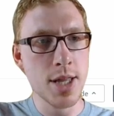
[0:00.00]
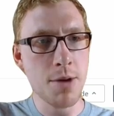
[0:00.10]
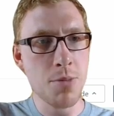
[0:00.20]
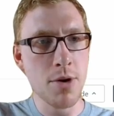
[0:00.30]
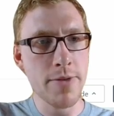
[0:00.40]
that
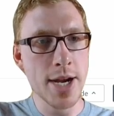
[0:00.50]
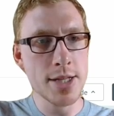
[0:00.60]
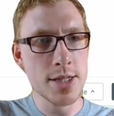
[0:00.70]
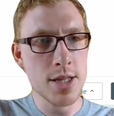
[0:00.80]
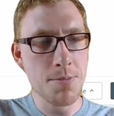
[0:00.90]

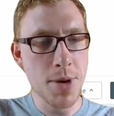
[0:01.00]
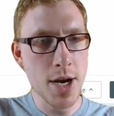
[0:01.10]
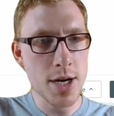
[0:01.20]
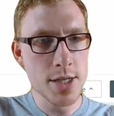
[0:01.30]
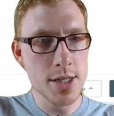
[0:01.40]
provides the
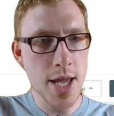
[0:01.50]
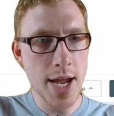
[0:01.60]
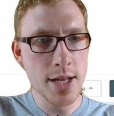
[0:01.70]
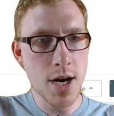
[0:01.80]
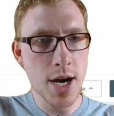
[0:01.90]
pairs
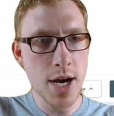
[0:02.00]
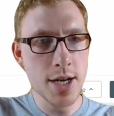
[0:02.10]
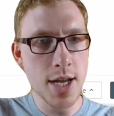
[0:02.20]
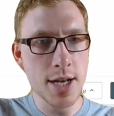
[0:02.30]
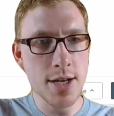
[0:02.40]
actor
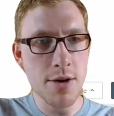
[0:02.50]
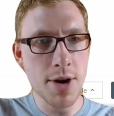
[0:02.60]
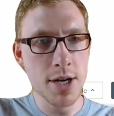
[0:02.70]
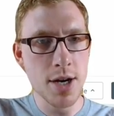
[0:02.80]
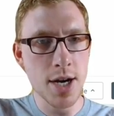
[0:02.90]
ID and
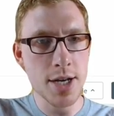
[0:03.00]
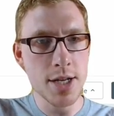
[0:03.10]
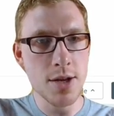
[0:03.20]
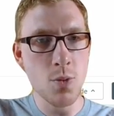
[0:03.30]
director ID,